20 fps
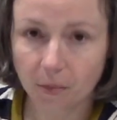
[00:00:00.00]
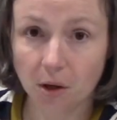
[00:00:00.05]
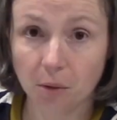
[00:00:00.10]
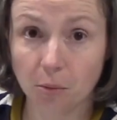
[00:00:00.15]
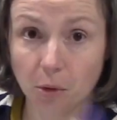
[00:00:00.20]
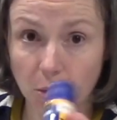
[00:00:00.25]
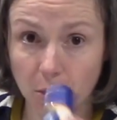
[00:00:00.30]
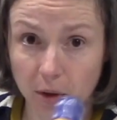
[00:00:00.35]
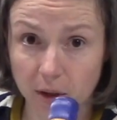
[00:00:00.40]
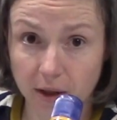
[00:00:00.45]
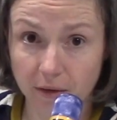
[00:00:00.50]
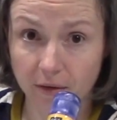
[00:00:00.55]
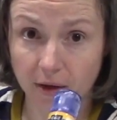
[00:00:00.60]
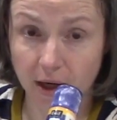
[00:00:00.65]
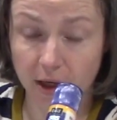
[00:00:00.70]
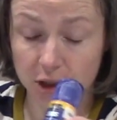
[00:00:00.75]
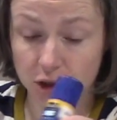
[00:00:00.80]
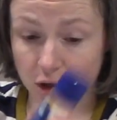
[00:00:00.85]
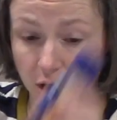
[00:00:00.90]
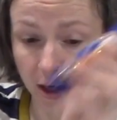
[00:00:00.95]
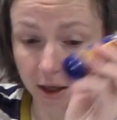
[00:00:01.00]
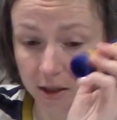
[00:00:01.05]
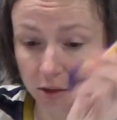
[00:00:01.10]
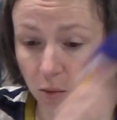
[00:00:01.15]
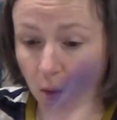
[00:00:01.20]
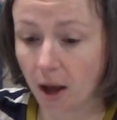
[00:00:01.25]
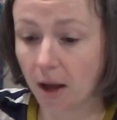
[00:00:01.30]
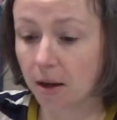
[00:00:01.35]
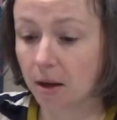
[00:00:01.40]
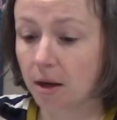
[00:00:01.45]
But we'll give that a try as
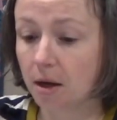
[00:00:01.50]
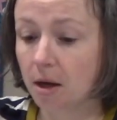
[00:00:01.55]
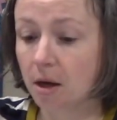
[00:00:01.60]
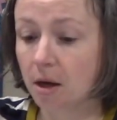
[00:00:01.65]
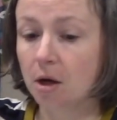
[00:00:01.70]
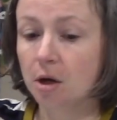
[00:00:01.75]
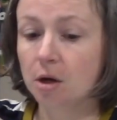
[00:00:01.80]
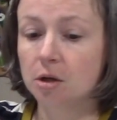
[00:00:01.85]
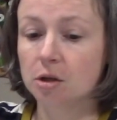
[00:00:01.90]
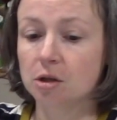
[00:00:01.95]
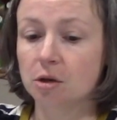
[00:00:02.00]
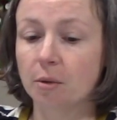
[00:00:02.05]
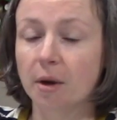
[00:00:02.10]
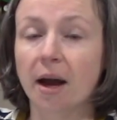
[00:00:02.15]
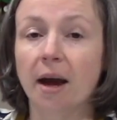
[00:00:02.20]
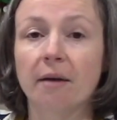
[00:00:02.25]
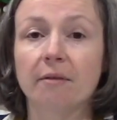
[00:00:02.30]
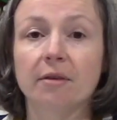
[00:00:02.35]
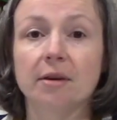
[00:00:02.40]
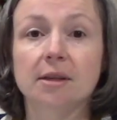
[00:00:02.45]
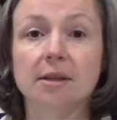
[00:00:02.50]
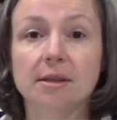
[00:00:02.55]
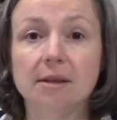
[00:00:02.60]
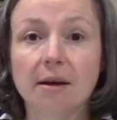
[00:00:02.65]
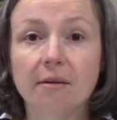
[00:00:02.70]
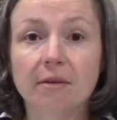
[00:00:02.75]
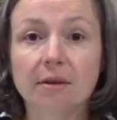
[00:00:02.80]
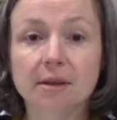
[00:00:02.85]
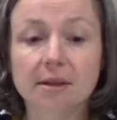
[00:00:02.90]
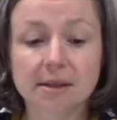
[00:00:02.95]
well. So we have
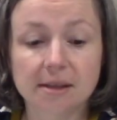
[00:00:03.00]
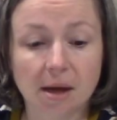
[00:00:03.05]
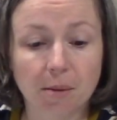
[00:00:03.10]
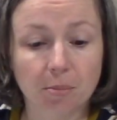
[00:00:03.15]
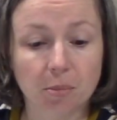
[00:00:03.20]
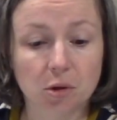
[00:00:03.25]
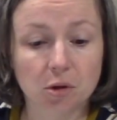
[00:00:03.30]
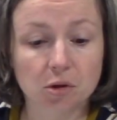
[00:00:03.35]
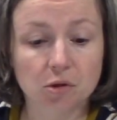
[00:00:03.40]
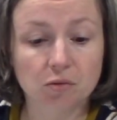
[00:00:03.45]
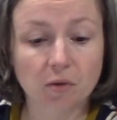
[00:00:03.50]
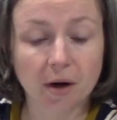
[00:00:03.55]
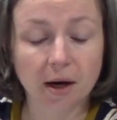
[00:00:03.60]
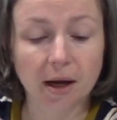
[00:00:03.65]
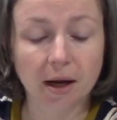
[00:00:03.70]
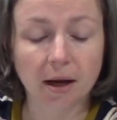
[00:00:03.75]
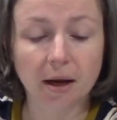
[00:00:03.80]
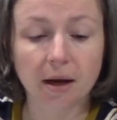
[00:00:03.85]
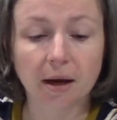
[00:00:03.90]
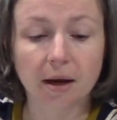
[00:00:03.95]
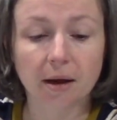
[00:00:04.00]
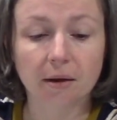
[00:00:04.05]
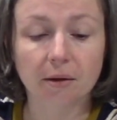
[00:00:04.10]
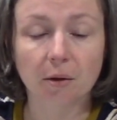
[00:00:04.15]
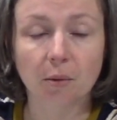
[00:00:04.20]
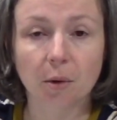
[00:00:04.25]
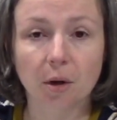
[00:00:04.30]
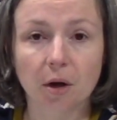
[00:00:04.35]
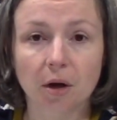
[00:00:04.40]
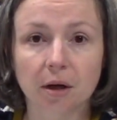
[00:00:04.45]
7 samples right here
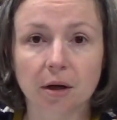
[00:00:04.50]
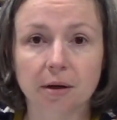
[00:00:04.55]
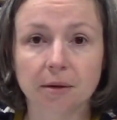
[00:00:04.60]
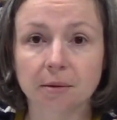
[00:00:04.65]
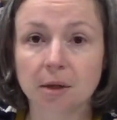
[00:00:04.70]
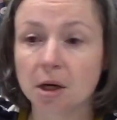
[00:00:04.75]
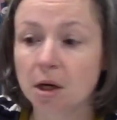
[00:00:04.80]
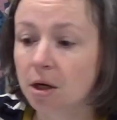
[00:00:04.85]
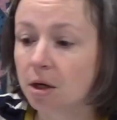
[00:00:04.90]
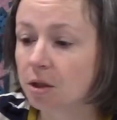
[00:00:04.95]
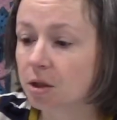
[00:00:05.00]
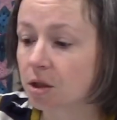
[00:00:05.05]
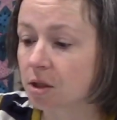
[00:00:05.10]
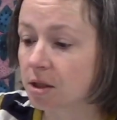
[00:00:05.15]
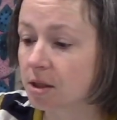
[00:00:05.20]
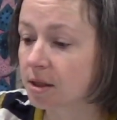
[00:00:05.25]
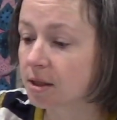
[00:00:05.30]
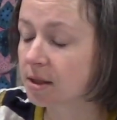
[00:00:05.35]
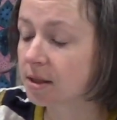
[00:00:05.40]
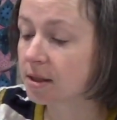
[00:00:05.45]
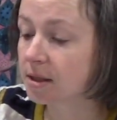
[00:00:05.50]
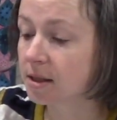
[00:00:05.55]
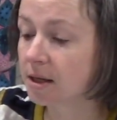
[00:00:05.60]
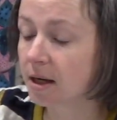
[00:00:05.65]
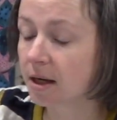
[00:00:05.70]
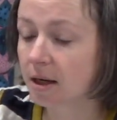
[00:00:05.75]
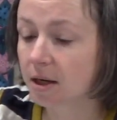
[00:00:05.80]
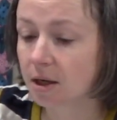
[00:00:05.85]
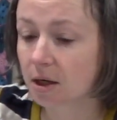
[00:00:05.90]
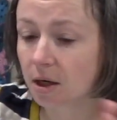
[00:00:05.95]
that we're going to just
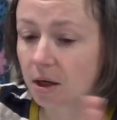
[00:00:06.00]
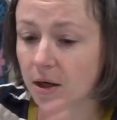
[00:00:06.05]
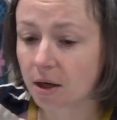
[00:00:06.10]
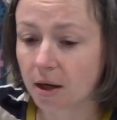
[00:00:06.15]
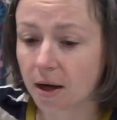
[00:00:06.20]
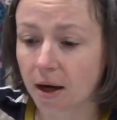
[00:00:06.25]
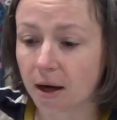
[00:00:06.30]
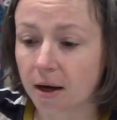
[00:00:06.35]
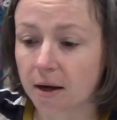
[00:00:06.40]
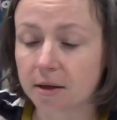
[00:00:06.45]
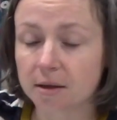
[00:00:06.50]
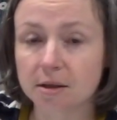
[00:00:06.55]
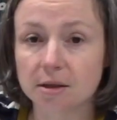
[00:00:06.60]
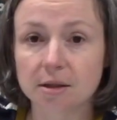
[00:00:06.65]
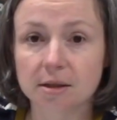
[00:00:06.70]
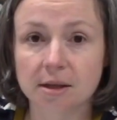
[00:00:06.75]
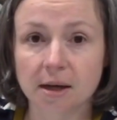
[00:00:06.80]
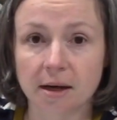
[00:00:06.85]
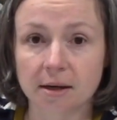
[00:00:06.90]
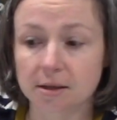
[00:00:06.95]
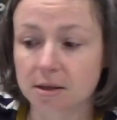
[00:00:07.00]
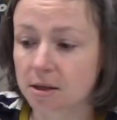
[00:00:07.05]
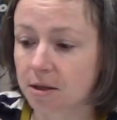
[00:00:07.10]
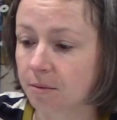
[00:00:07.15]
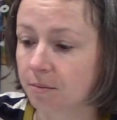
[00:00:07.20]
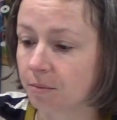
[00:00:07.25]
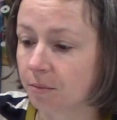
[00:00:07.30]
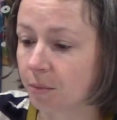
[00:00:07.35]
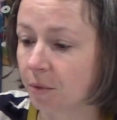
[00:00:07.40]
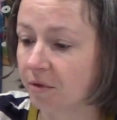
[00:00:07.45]
stick and test.
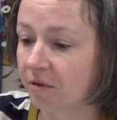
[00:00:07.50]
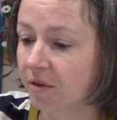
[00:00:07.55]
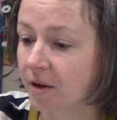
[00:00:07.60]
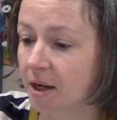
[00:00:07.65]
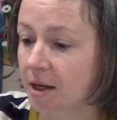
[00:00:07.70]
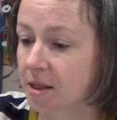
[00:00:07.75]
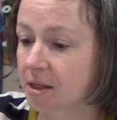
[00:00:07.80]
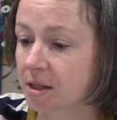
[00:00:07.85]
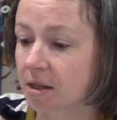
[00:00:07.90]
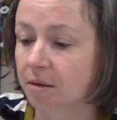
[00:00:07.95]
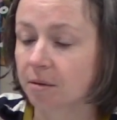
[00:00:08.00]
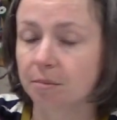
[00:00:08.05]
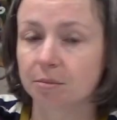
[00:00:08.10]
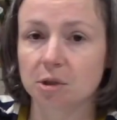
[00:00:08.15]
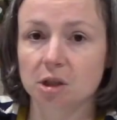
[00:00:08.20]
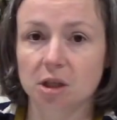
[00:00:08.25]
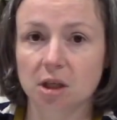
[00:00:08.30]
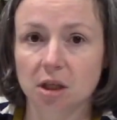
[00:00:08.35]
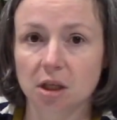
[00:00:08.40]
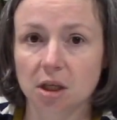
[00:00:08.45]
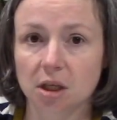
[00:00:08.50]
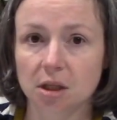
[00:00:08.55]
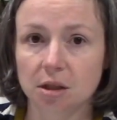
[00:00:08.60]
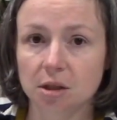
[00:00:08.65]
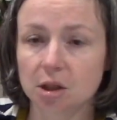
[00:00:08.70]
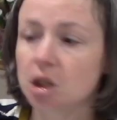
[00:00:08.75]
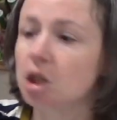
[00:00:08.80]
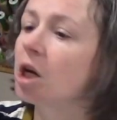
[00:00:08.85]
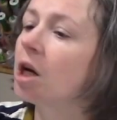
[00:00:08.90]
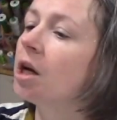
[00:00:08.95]
But first, I'm just going to
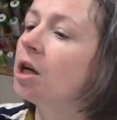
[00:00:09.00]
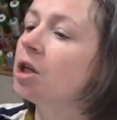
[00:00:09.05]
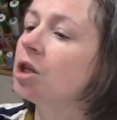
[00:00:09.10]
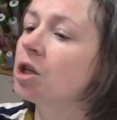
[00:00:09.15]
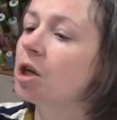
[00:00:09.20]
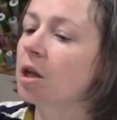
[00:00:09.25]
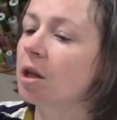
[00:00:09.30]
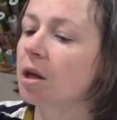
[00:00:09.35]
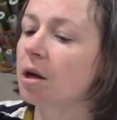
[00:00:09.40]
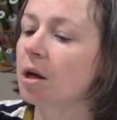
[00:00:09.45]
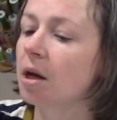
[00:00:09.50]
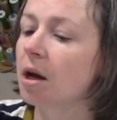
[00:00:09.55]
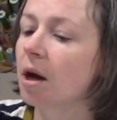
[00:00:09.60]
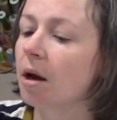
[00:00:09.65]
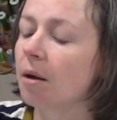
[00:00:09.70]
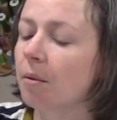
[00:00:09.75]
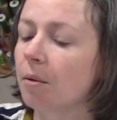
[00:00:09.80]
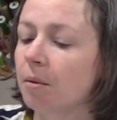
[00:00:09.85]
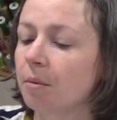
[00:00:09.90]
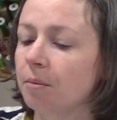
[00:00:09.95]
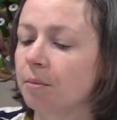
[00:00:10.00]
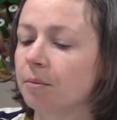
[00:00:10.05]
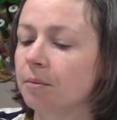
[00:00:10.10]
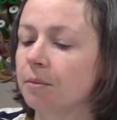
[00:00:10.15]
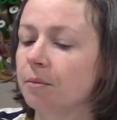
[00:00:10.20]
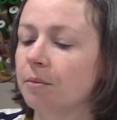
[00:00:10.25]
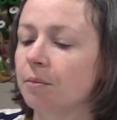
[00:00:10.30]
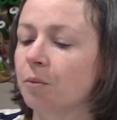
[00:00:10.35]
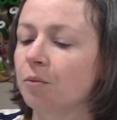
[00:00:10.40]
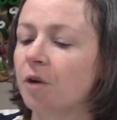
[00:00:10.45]
change the
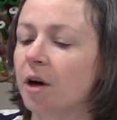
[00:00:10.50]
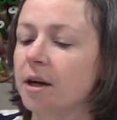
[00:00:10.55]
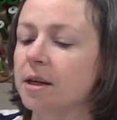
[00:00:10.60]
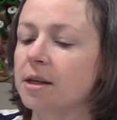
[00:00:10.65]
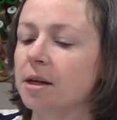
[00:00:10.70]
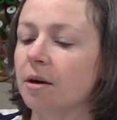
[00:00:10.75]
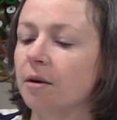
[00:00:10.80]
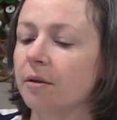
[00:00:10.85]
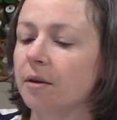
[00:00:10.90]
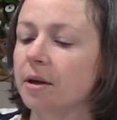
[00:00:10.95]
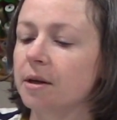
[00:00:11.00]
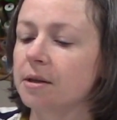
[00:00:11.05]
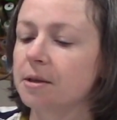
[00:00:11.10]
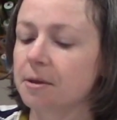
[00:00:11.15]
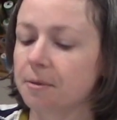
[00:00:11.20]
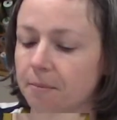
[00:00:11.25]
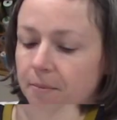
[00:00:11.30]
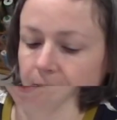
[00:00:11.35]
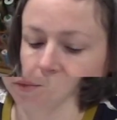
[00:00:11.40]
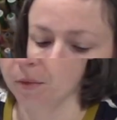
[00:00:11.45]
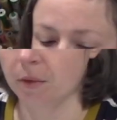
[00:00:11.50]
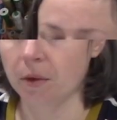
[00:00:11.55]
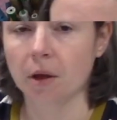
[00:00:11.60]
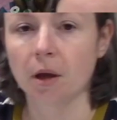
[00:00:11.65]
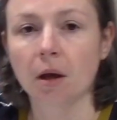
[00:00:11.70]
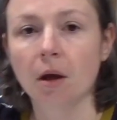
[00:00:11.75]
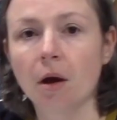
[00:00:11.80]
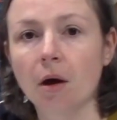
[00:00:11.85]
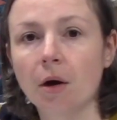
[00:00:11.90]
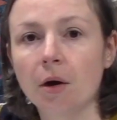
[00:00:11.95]
writing on this.
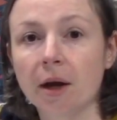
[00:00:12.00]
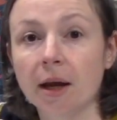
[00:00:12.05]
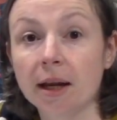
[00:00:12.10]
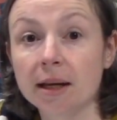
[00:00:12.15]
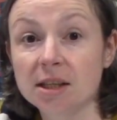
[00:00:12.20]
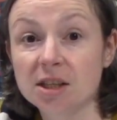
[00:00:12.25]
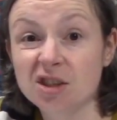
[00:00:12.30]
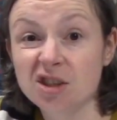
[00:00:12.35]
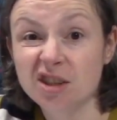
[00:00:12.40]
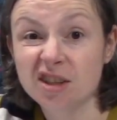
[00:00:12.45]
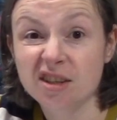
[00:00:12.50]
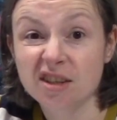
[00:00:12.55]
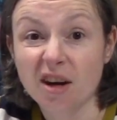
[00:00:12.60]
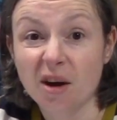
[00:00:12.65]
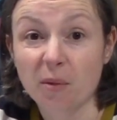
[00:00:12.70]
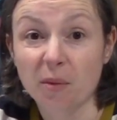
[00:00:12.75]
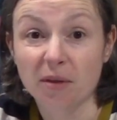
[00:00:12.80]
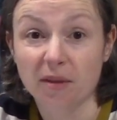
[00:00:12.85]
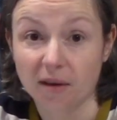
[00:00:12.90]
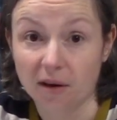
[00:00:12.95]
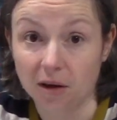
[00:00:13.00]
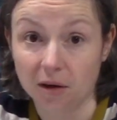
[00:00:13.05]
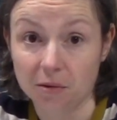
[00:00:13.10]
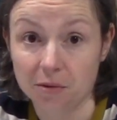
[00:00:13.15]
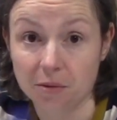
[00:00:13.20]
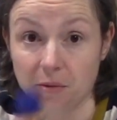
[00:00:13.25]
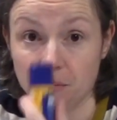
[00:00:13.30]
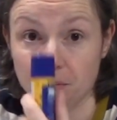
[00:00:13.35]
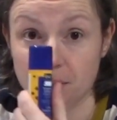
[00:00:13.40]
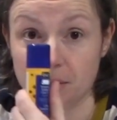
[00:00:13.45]
Okay, let's just start with the glue
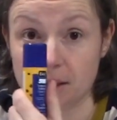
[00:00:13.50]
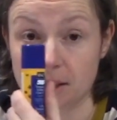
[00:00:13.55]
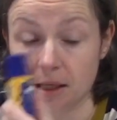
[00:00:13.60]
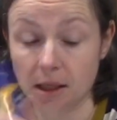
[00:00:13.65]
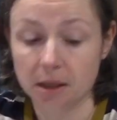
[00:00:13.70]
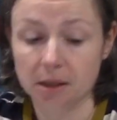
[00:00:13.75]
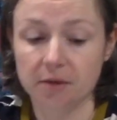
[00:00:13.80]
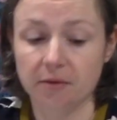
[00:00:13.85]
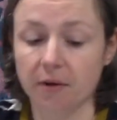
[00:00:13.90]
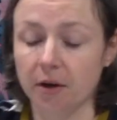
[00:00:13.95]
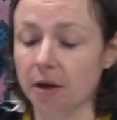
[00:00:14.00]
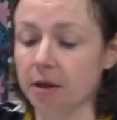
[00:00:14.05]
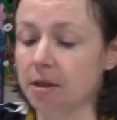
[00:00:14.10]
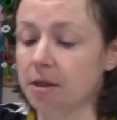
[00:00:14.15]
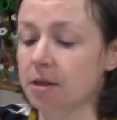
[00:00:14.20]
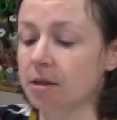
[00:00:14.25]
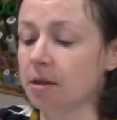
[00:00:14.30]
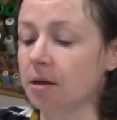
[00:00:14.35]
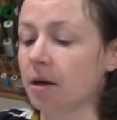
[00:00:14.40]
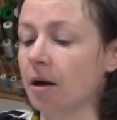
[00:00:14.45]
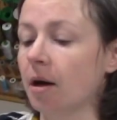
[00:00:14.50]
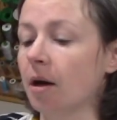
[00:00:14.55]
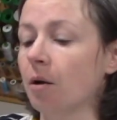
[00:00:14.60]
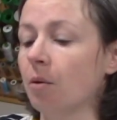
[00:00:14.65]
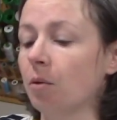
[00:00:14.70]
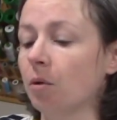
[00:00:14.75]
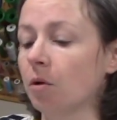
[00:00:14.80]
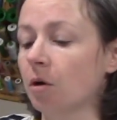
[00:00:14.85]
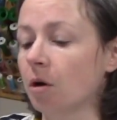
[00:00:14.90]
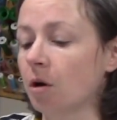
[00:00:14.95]
sticks first. I
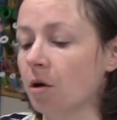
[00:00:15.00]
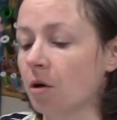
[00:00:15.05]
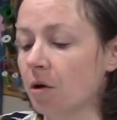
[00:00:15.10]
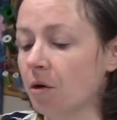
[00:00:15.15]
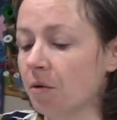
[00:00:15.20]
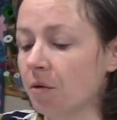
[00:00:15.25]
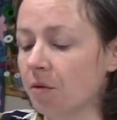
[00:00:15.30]
will go